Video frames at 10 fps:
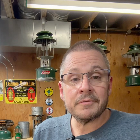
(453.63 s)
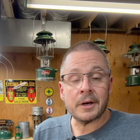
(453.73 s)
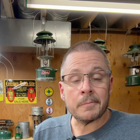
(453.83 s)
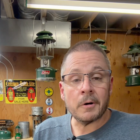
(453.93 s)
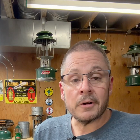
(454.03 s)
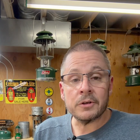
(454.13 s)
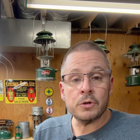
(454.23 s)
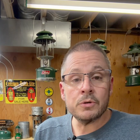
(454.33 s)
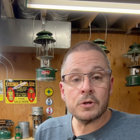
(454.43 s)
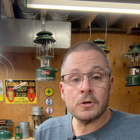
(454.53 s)
I'm on
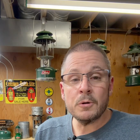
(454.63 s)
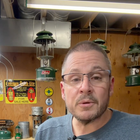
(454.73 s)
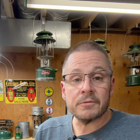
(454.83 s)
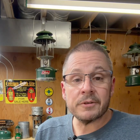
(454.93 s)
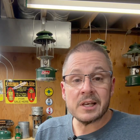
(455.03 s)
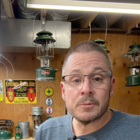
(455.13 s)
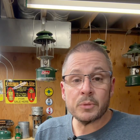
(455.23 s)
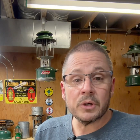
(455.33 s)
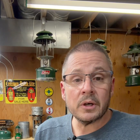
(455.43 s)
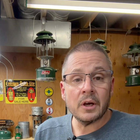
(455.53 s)
YouTube and
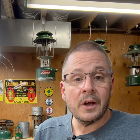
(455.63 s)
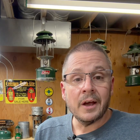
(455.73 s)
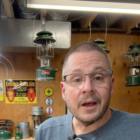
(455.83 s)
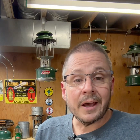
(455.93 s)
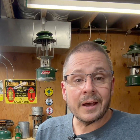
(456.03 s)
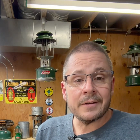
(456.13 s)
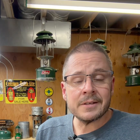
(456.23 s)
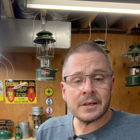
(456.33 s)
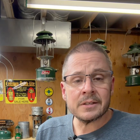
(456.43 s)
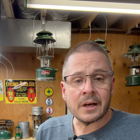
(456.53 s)
Facebook and
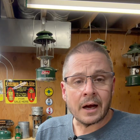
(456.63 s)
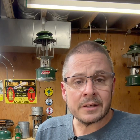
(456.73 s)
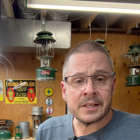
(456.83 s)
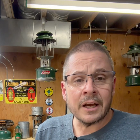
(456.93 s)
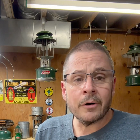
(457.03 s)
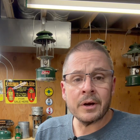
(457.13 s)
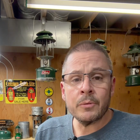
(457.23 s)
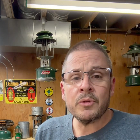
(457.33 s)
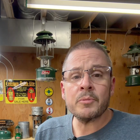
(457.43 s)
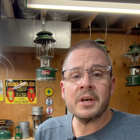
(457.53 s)
TikTok. Tinkering
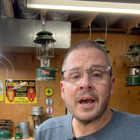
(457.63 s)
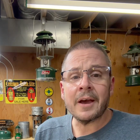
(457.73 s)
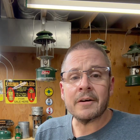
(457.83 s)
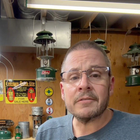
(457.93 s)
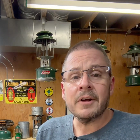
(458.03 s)
with B-Hav.